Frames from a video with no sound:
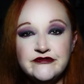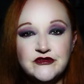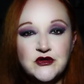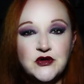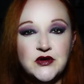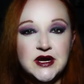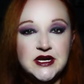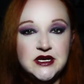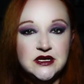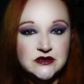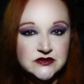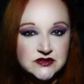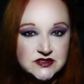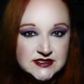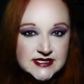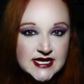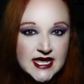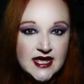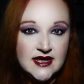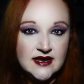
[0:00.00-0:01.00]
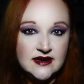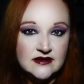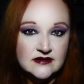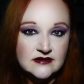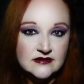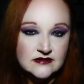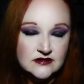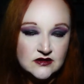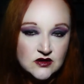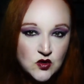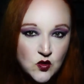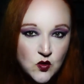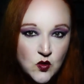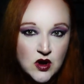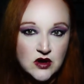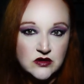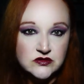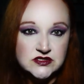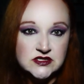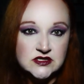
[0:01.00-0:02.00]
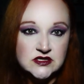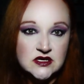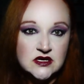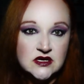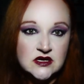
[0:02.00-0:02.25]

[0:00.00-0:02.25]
Freud who said, quote,